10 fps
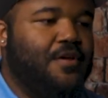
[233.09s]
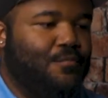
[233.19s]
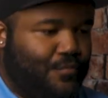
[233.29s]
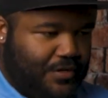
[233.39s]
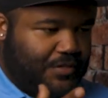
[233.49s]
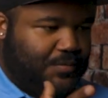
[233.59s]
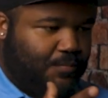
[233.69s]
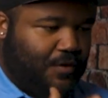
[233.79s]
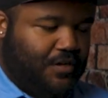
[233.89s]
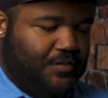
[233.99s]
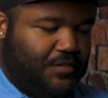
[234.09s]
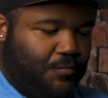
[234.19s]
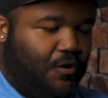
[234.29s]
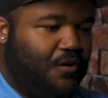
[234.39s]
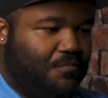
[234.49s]
Bring a
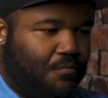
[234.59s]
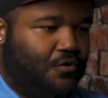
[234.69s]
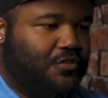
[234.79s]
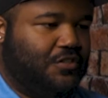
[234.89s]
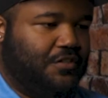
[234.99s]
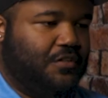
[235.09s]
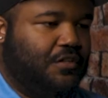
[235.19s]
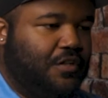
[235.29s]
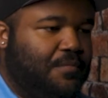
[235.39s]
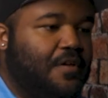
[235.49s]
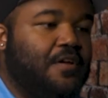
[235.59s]
small portion of the clip,